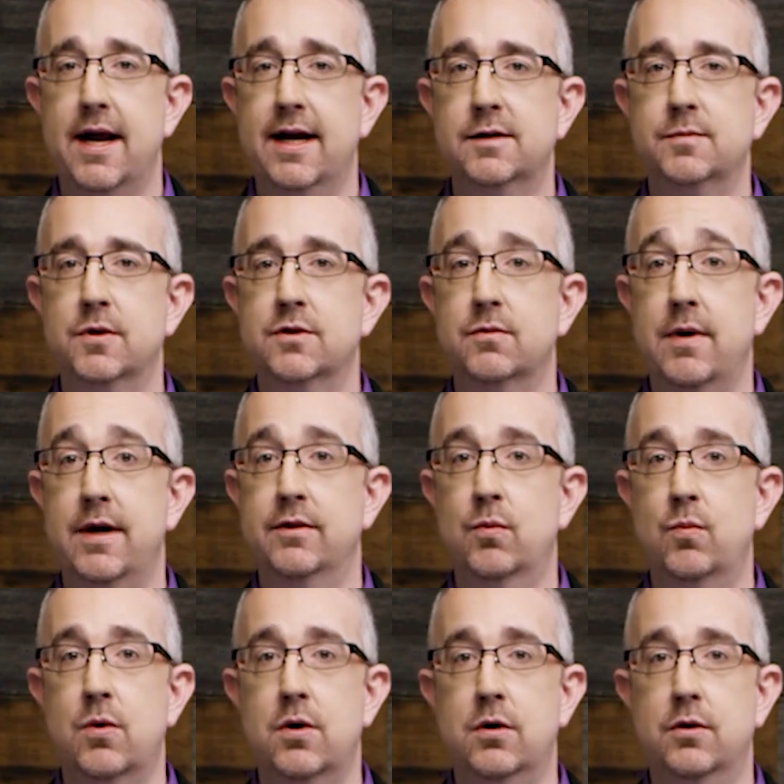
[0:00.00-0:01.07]
experts around the
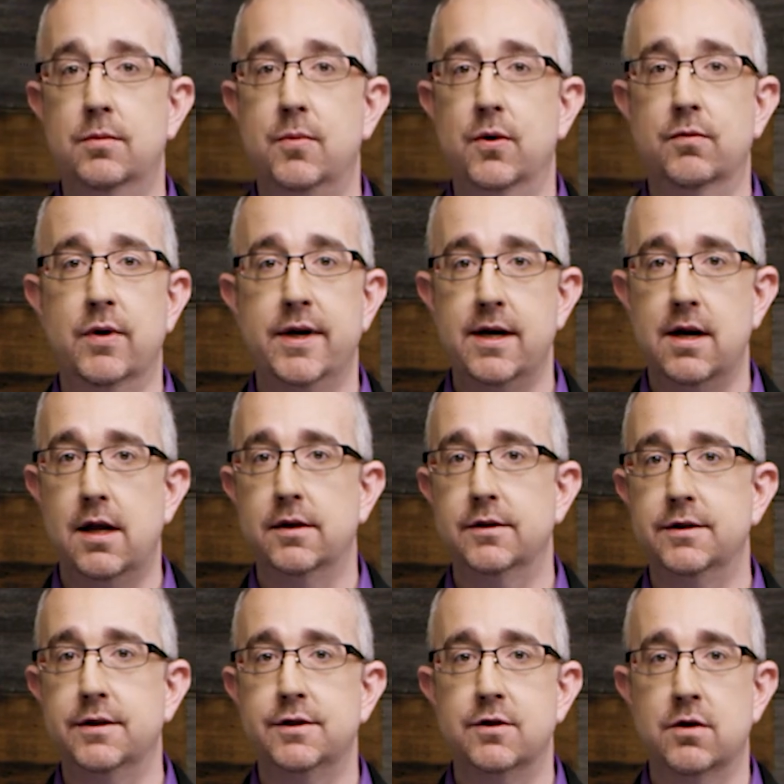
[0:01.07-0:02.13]
world, both
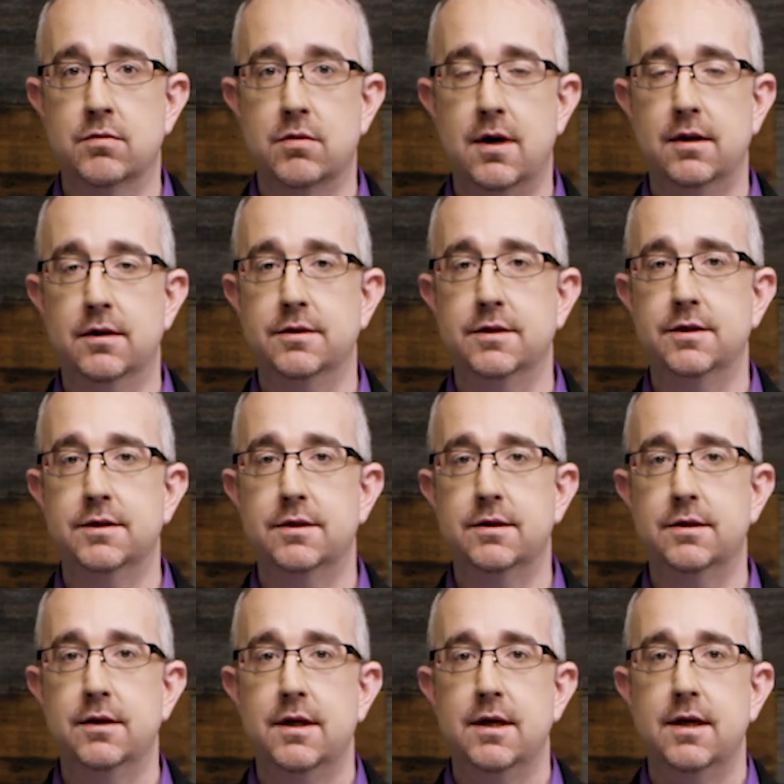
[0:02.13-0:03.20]
radiologists,
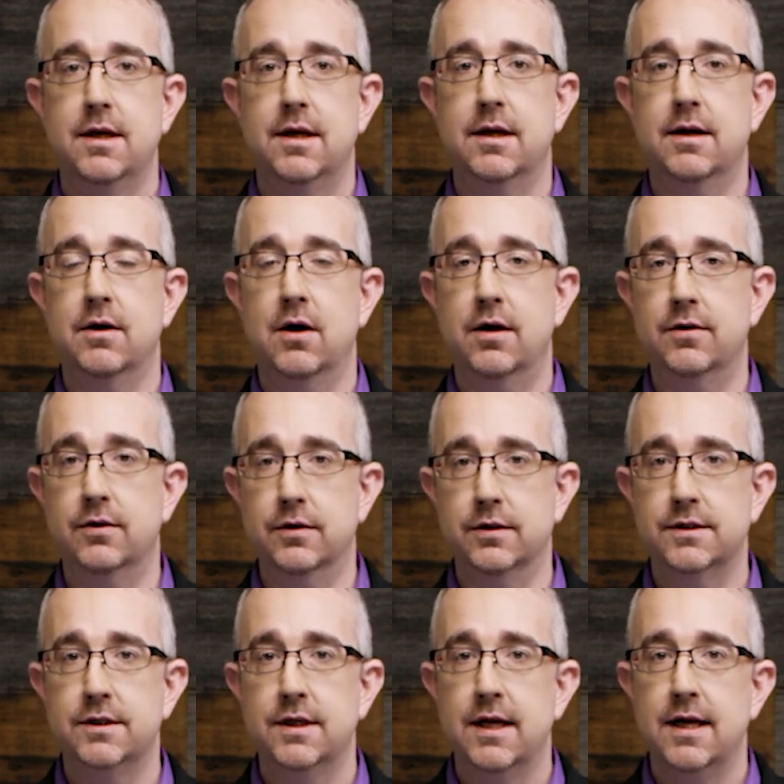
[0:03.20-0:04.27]
neurologists, and
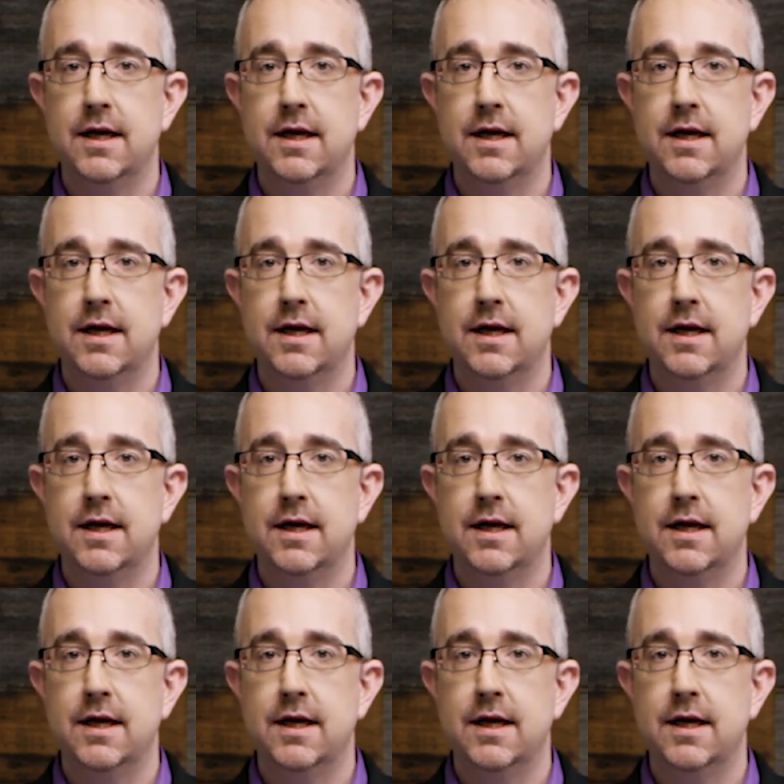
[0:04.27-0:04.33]
others,